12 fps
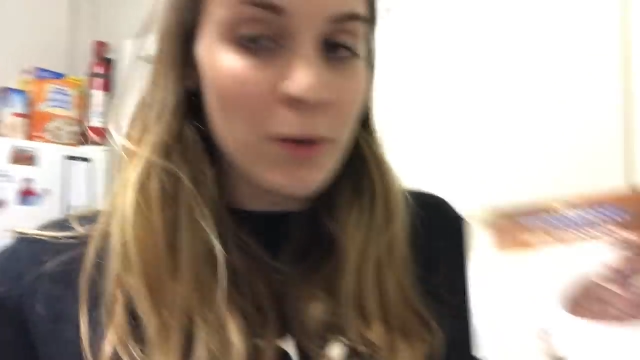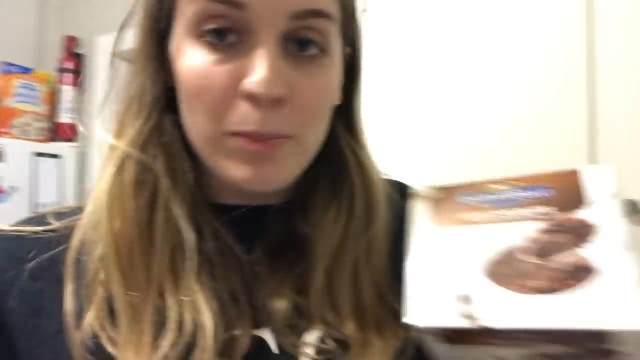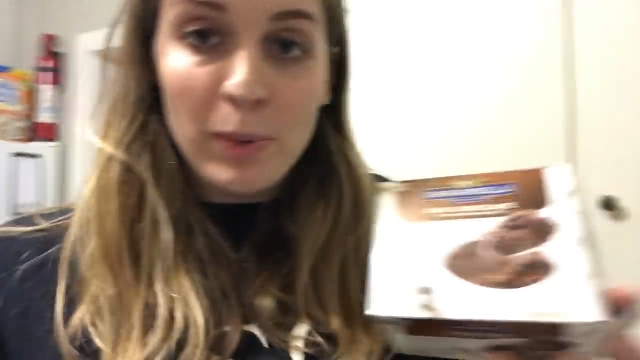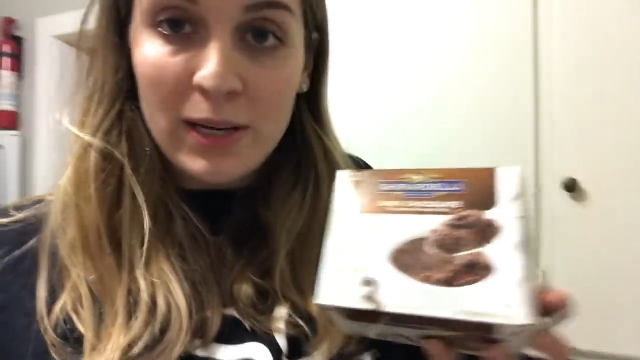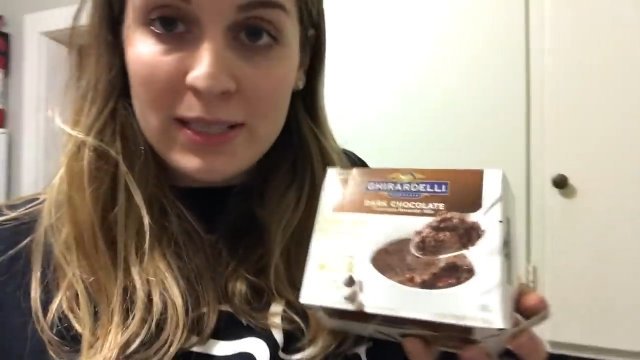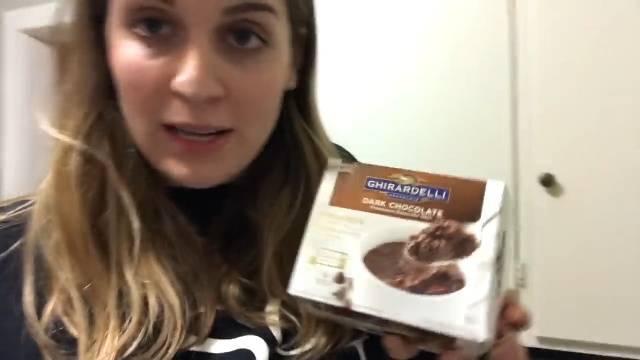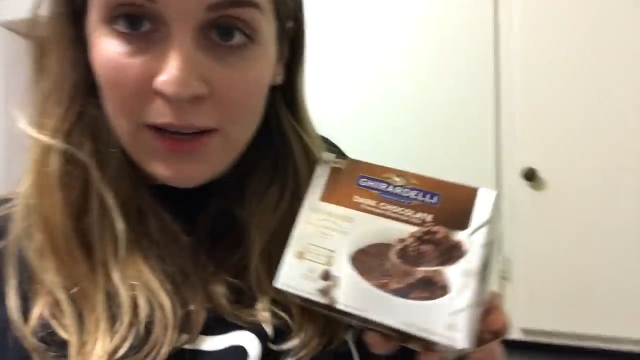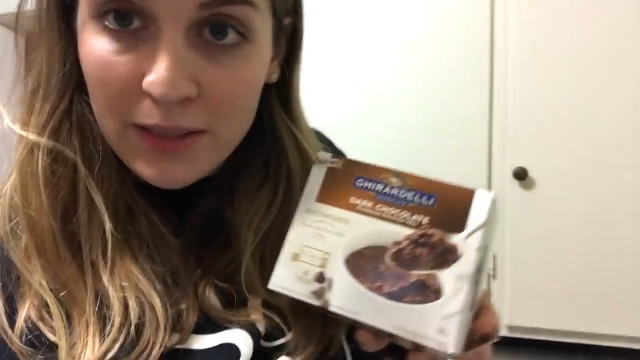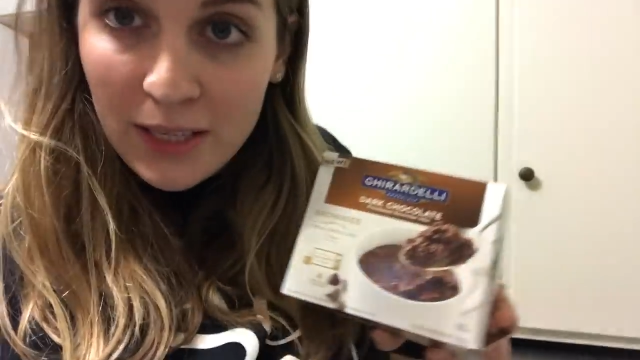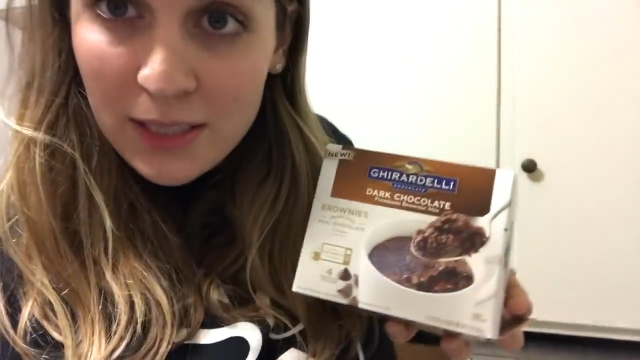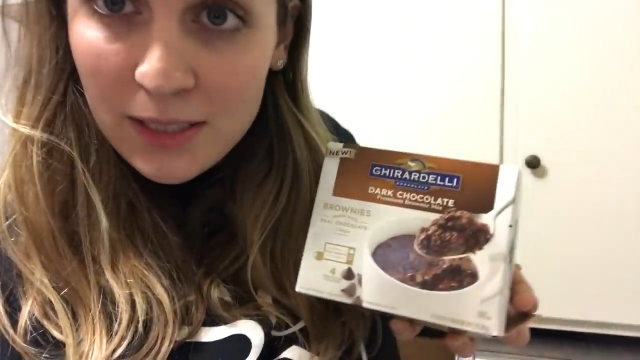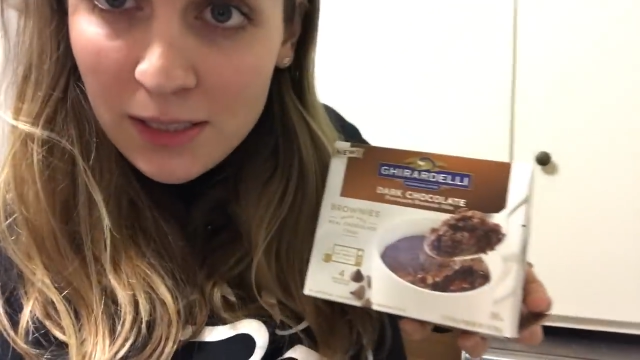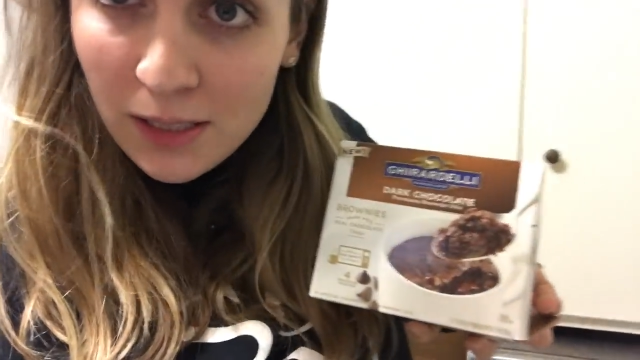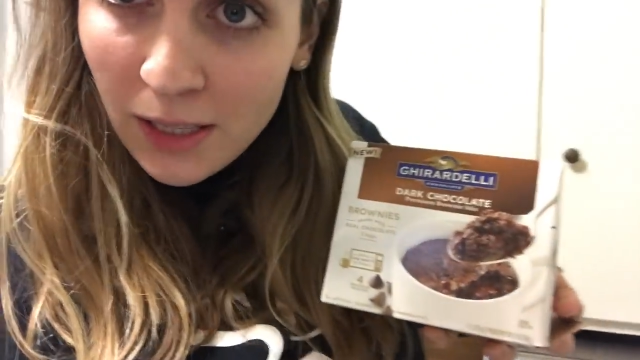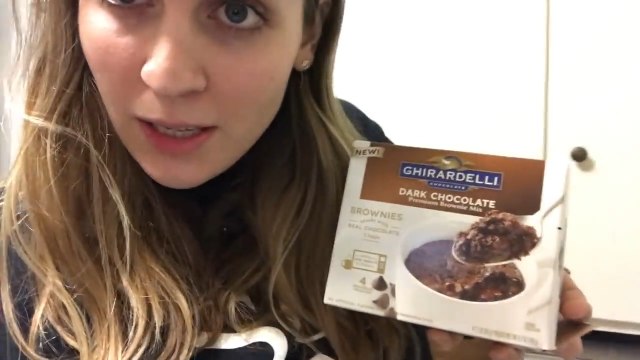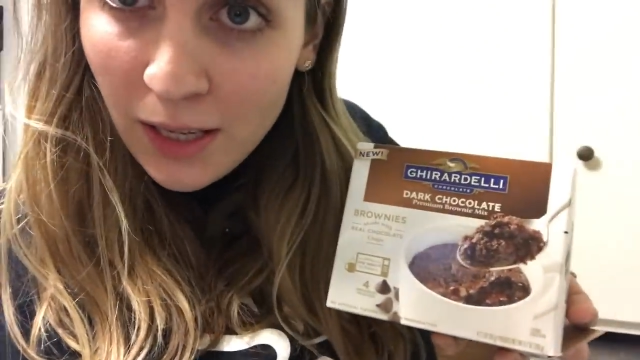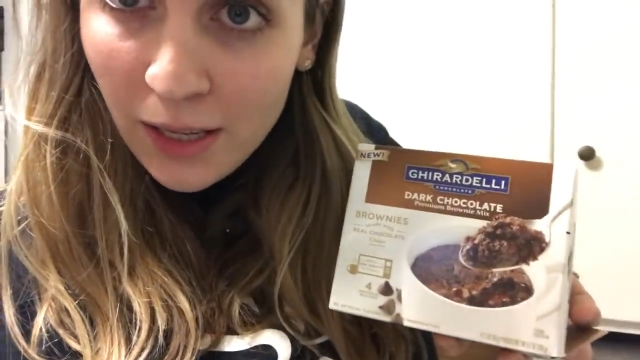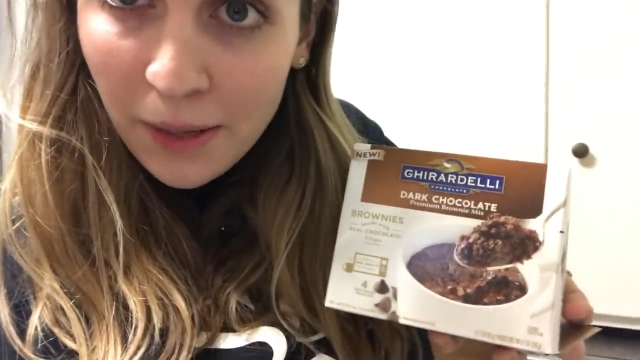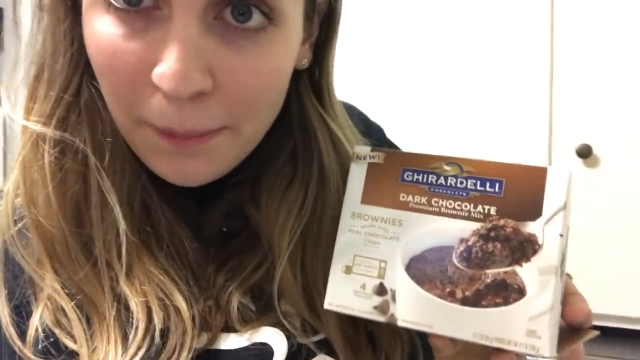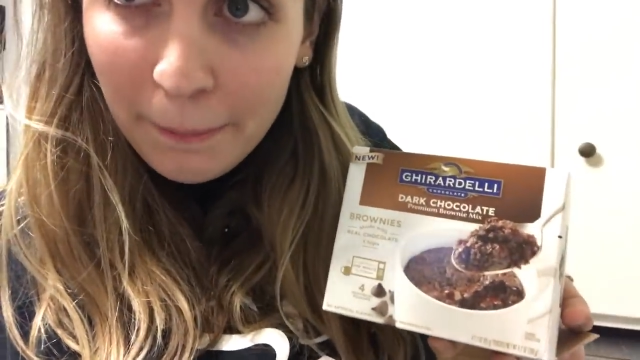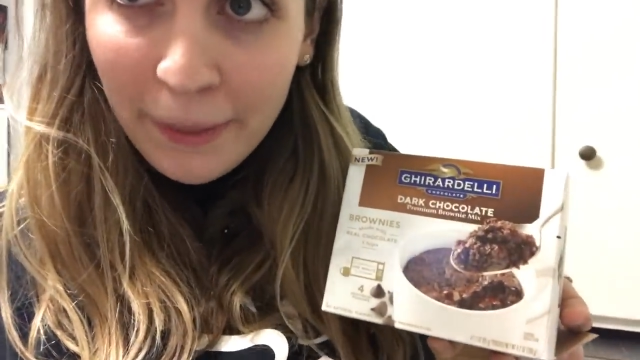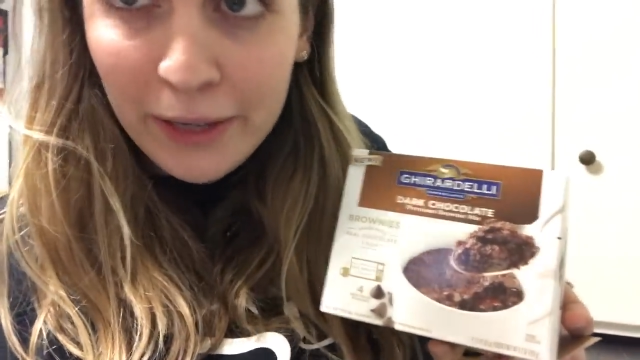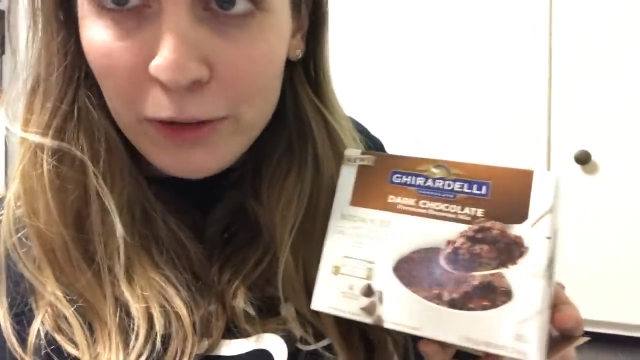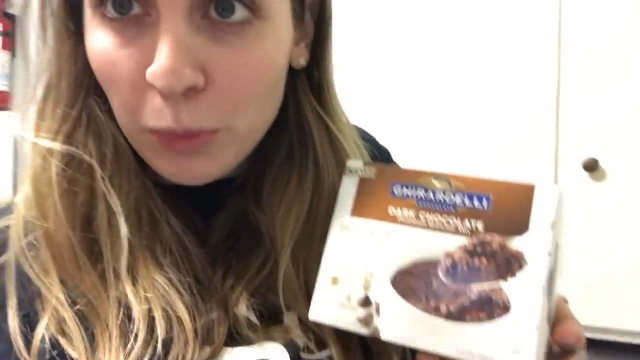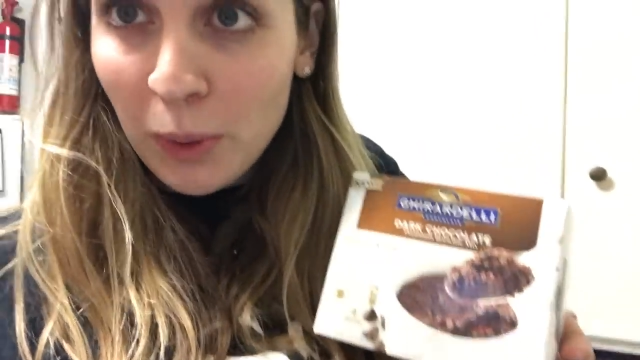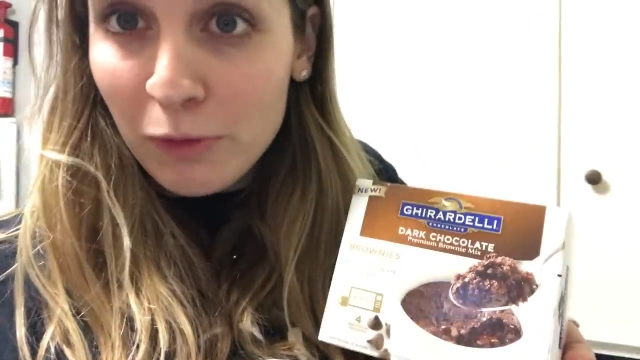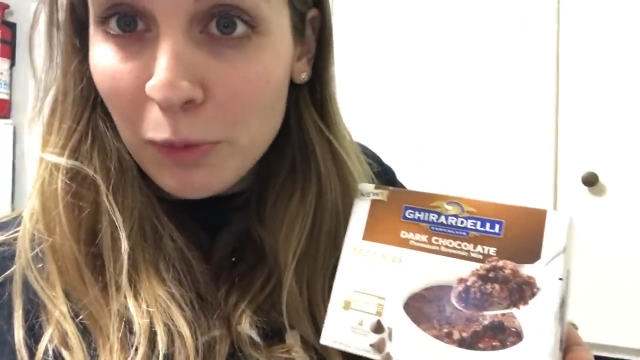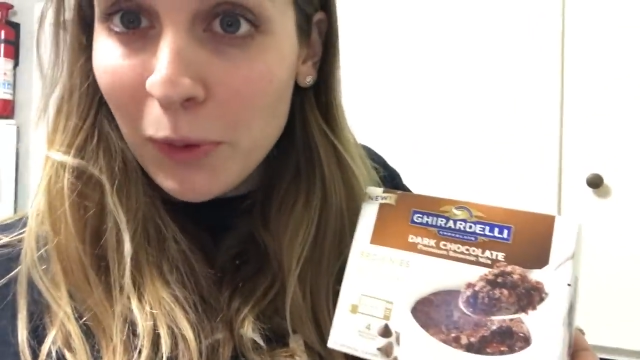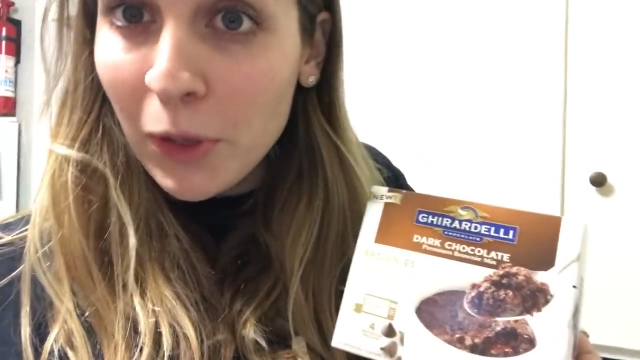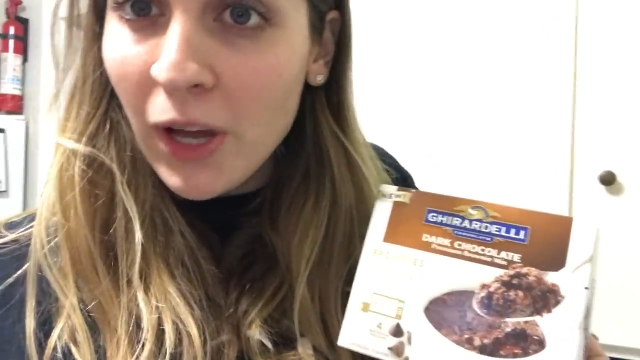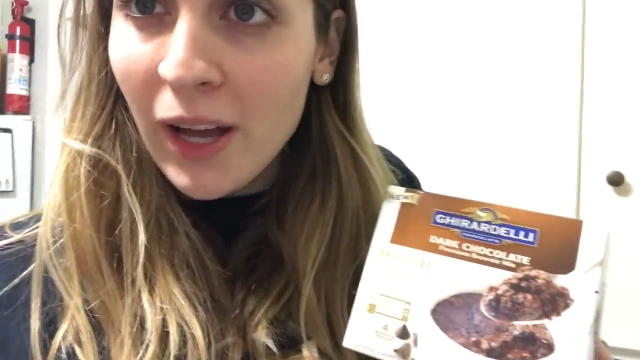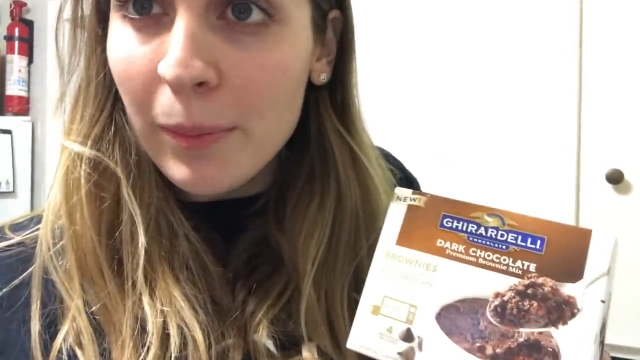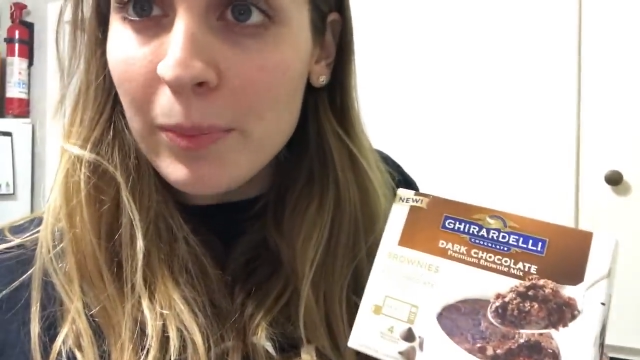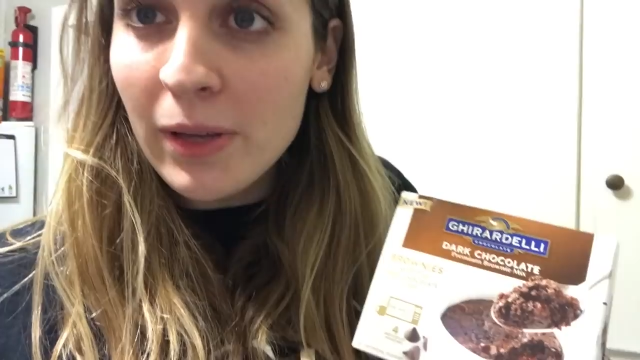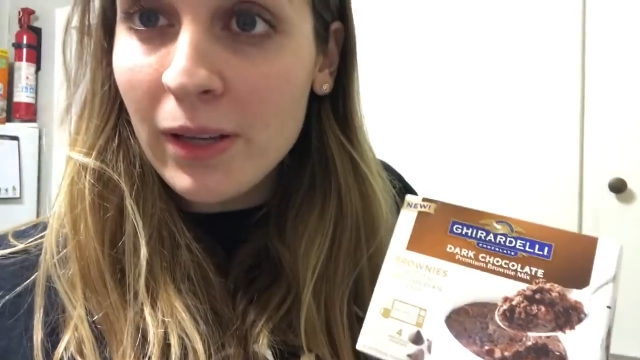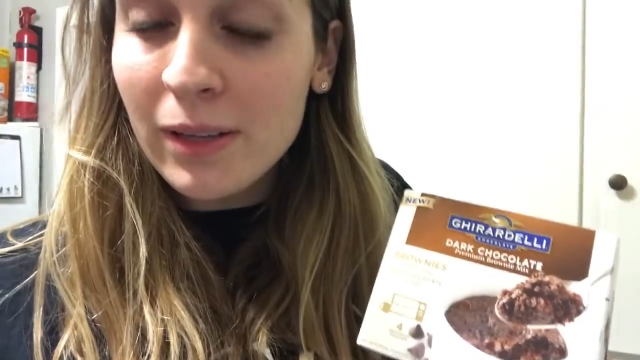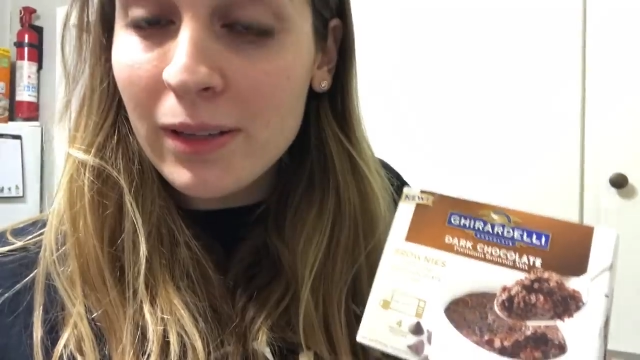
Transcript: I picked out this microwavable cup